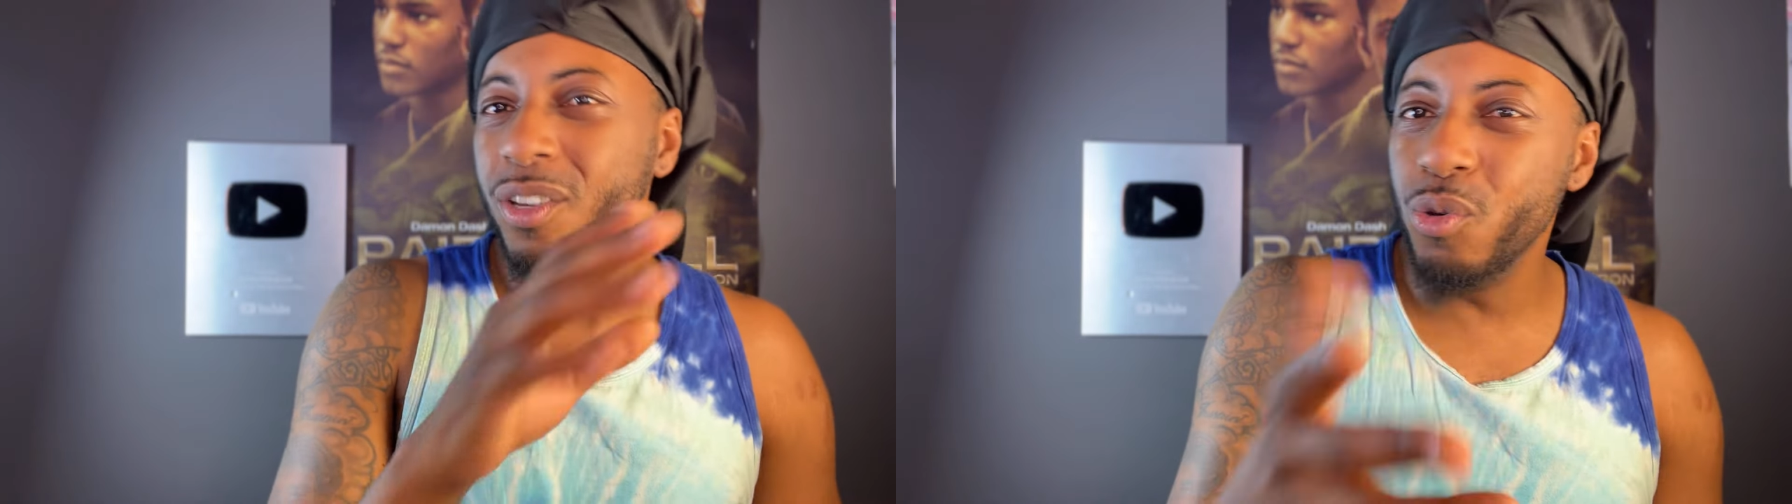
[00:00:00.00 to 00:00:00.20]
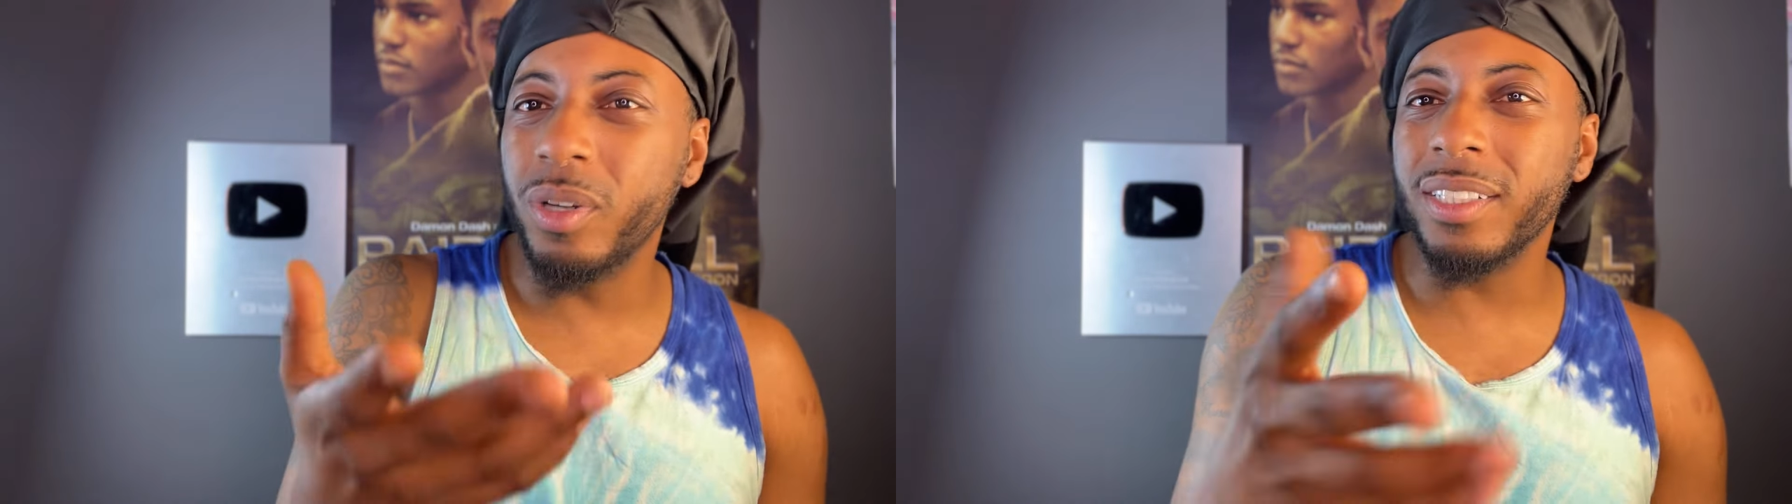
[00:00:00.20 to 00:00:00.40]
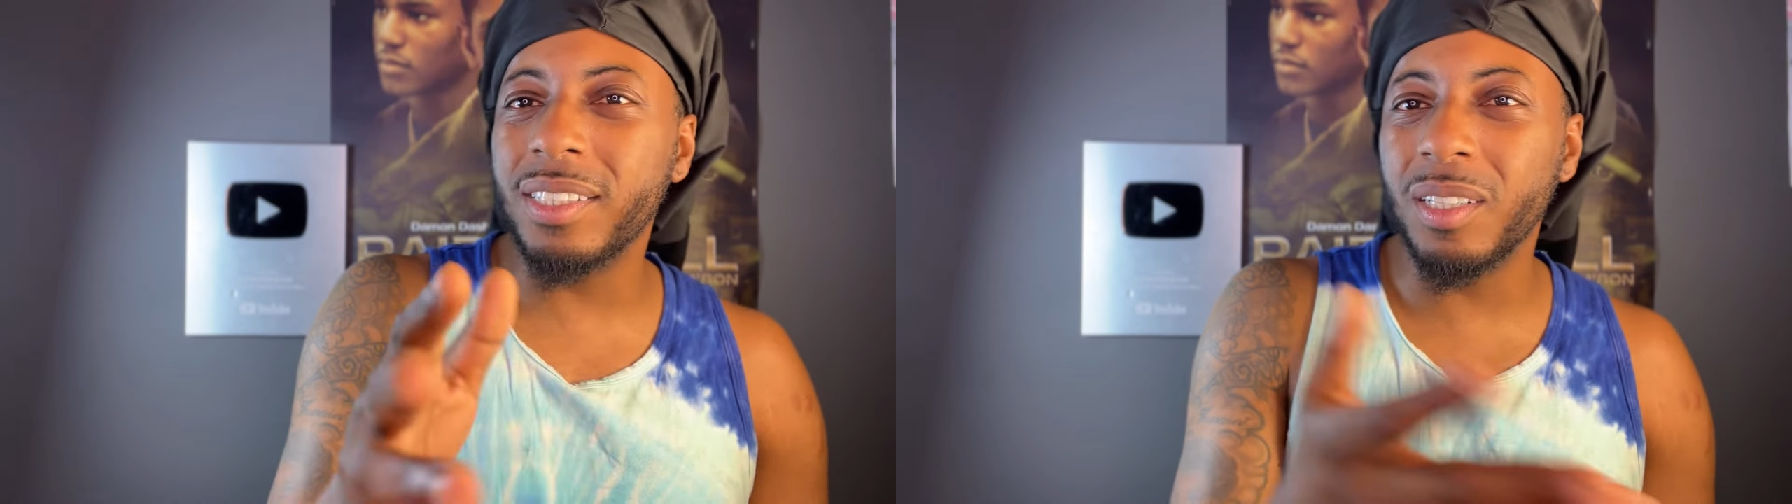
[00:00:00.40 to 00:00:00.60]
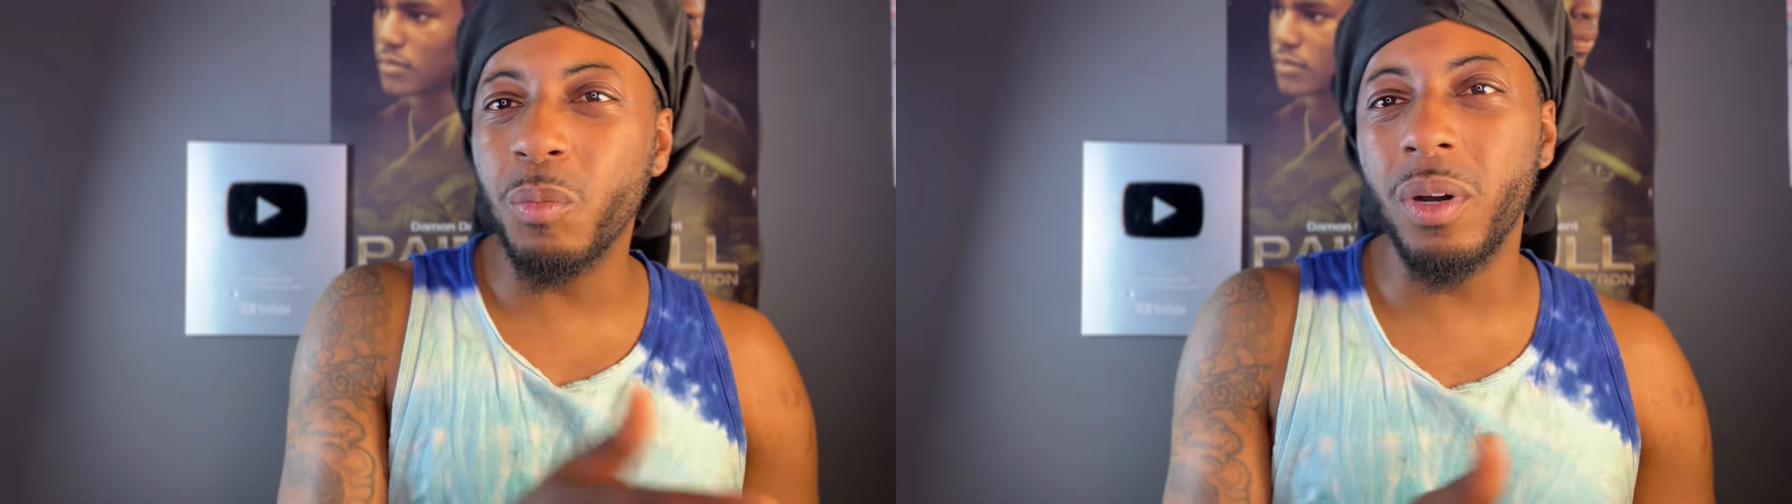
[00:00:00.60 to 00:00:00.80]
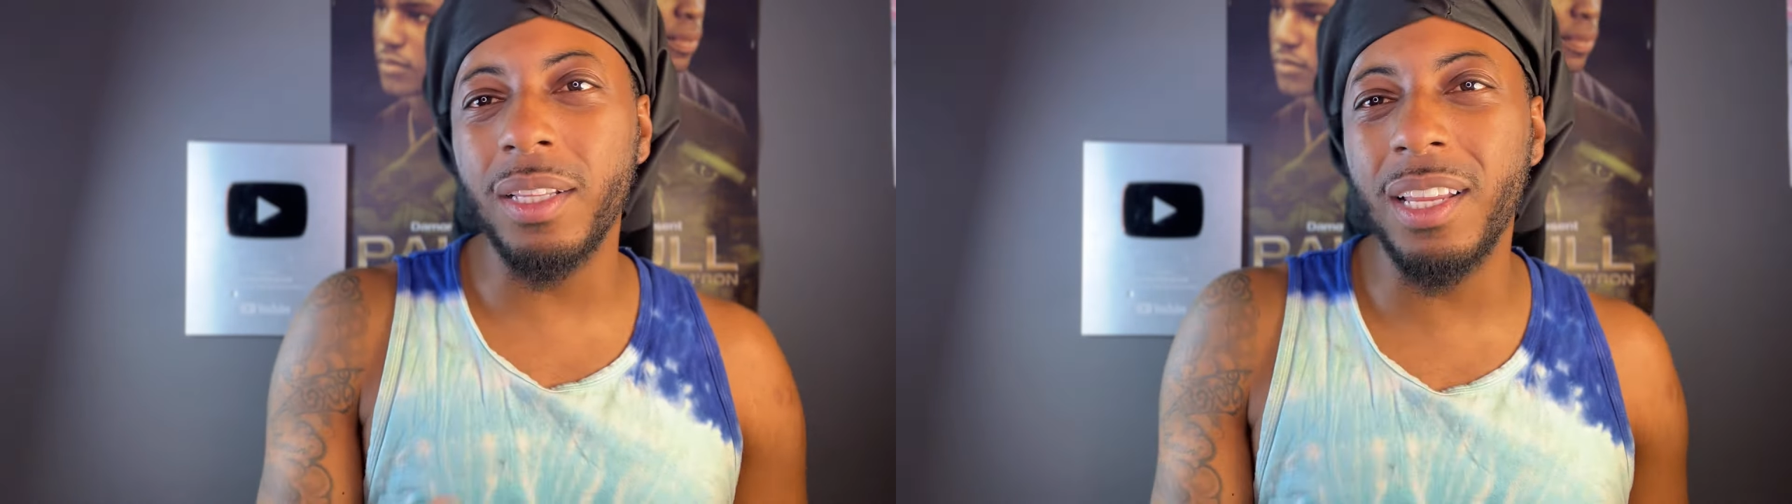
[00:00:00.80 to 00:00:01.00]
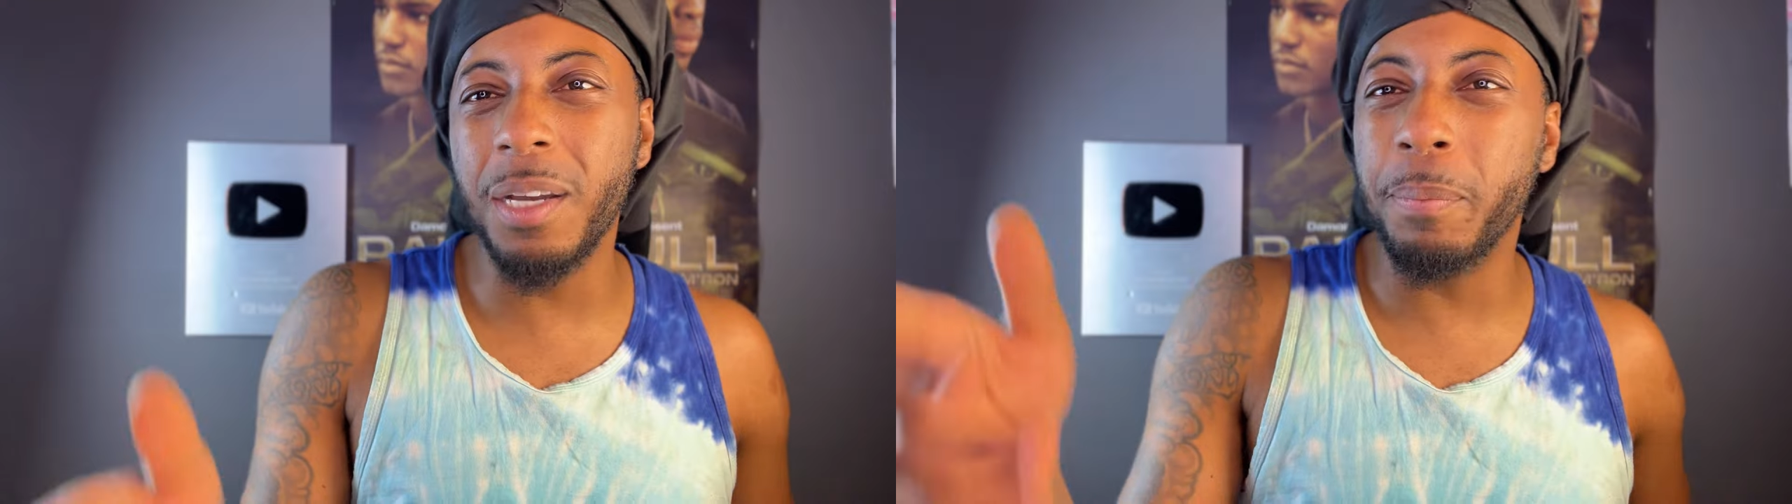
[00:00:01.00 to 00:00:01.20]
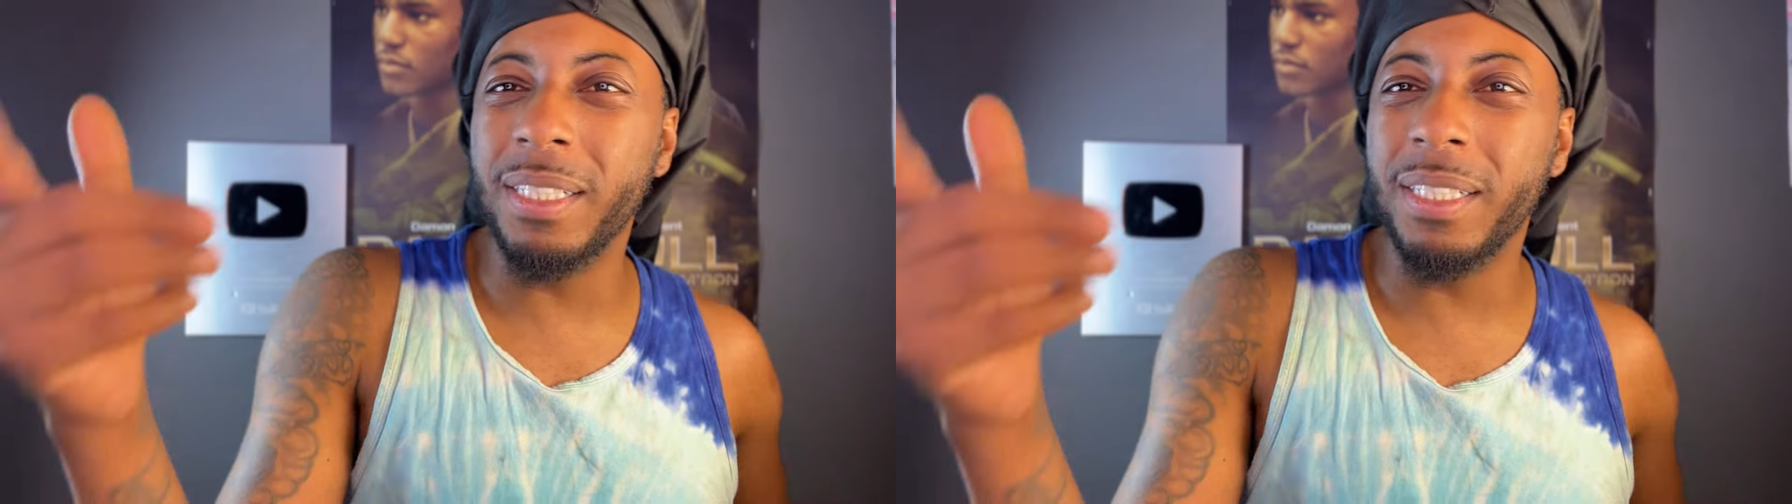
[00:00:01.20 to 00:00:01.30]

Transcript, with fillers: you can somewhat look,